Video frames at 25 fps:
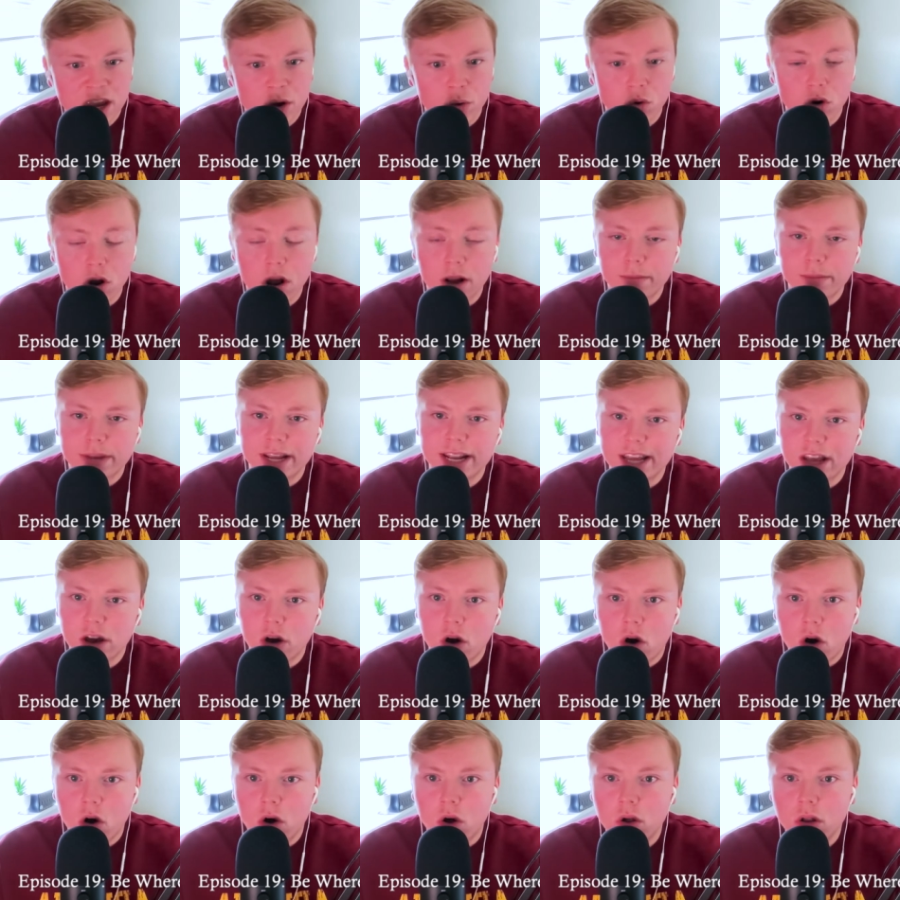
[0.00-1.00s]
we're on media
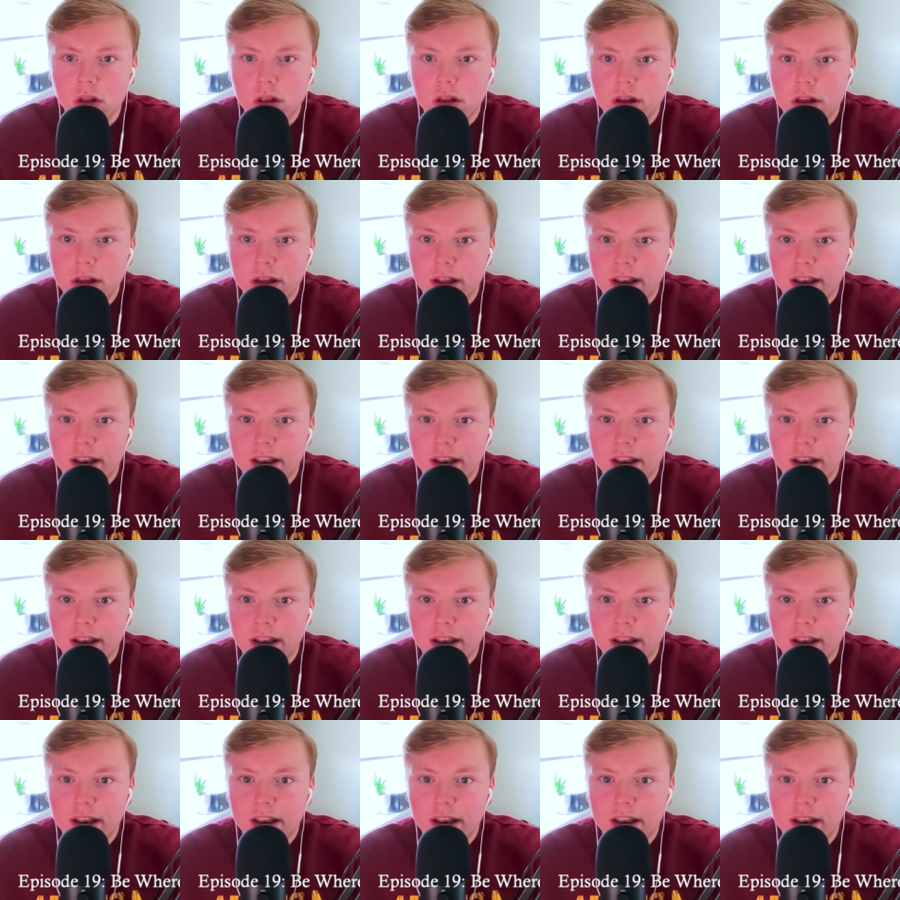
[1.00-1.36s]
all